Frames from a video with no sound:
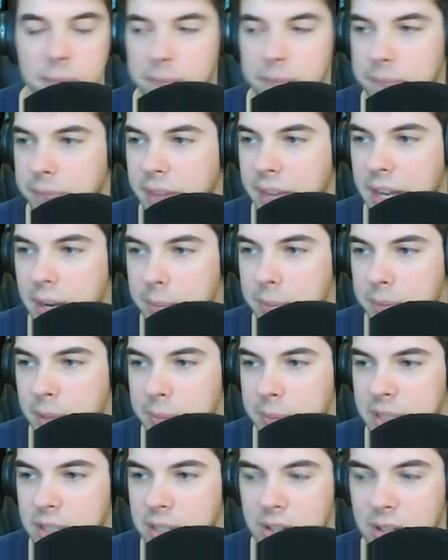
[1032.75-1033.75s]
And I'm
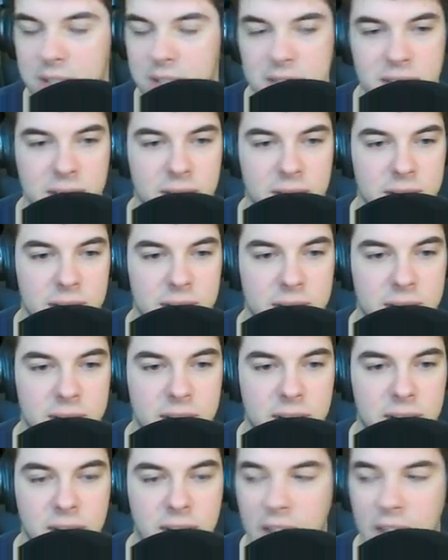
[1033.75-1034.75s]
curious
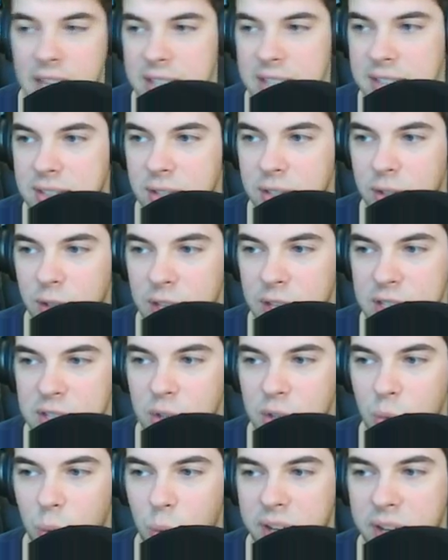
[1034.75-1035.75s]
as to
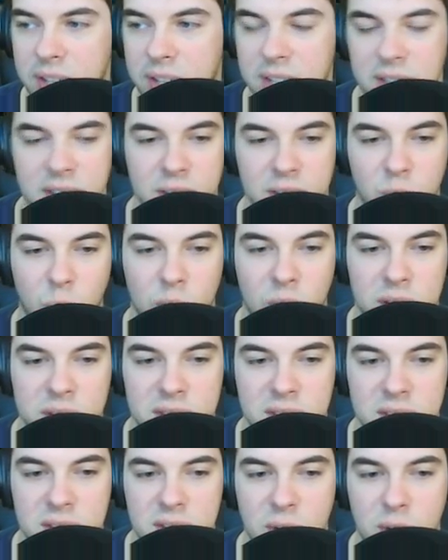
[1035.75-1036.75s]
what
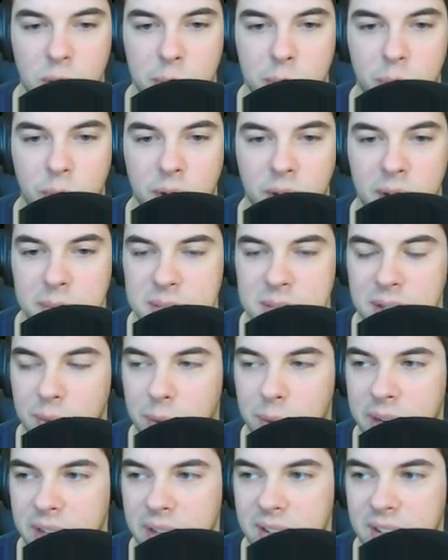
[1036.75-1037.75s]
is so important. I'm still
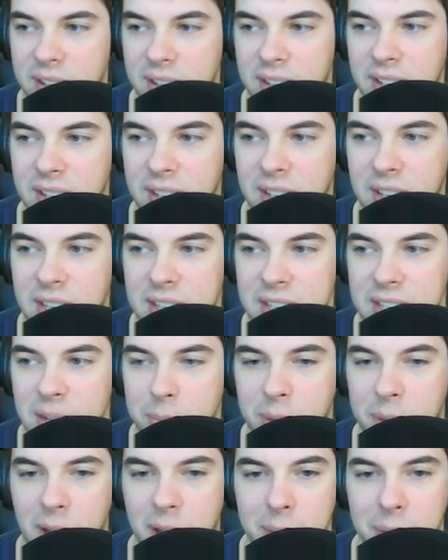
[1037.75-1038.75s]
waiting. It's gonna
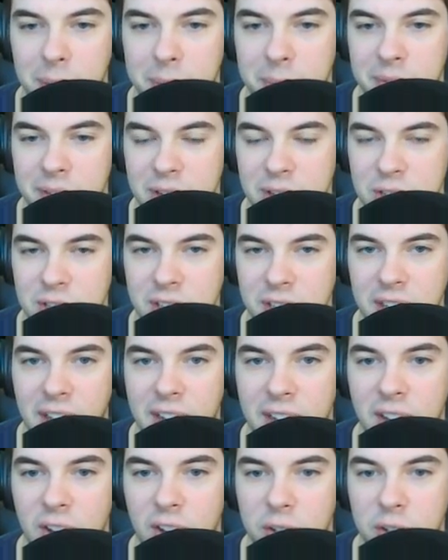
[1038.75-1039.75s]
pop up eventually. I
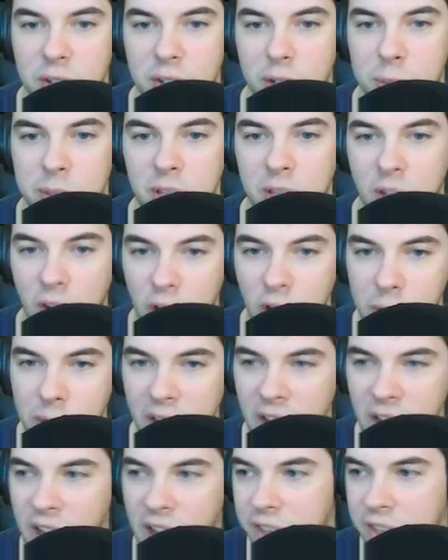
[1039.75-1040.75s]
know you're gonna be like, "Oh my
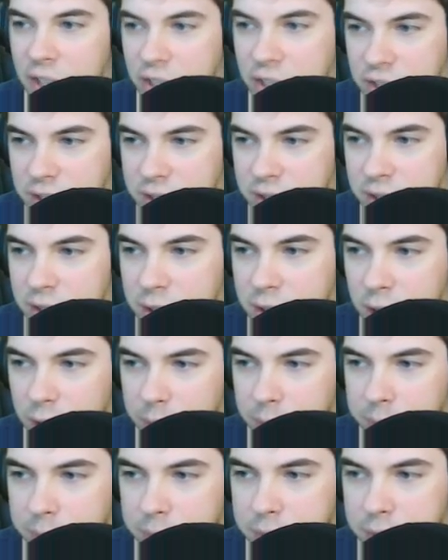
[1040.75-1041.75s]
God,
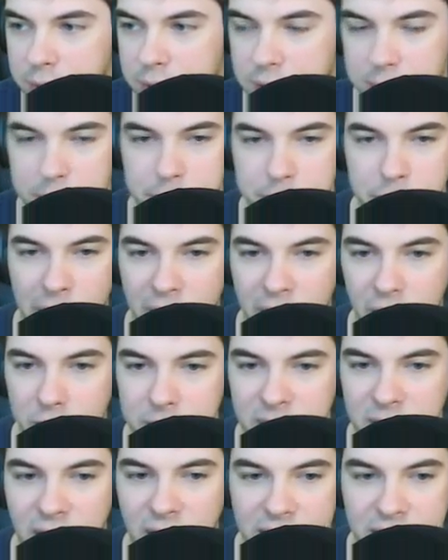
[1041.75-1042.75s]
there's a bear
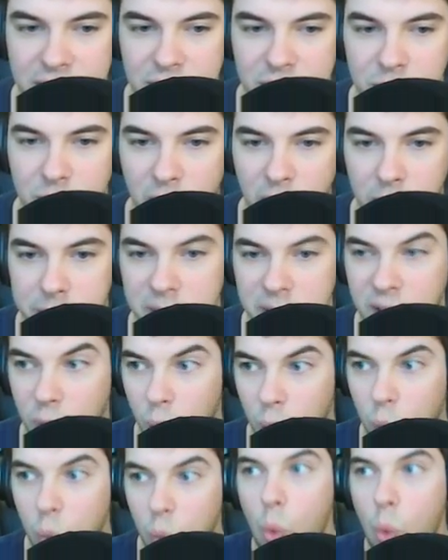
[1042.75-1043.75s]
behind you," and I'll be like,
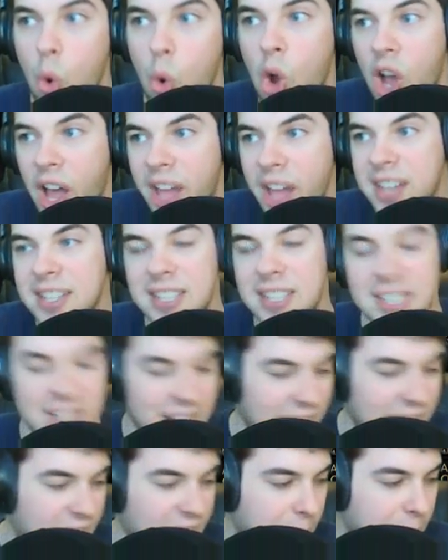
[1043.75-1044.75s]
"What?
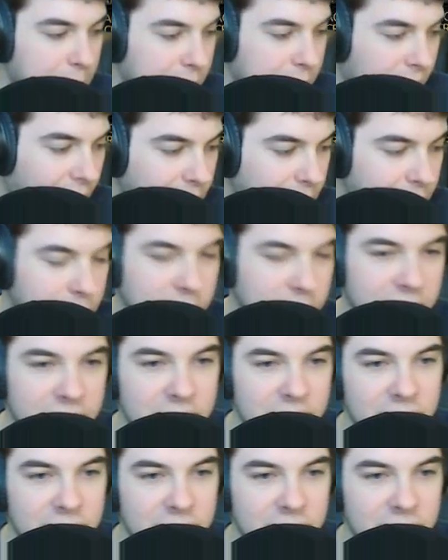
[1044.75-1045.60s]
Yeah, probably."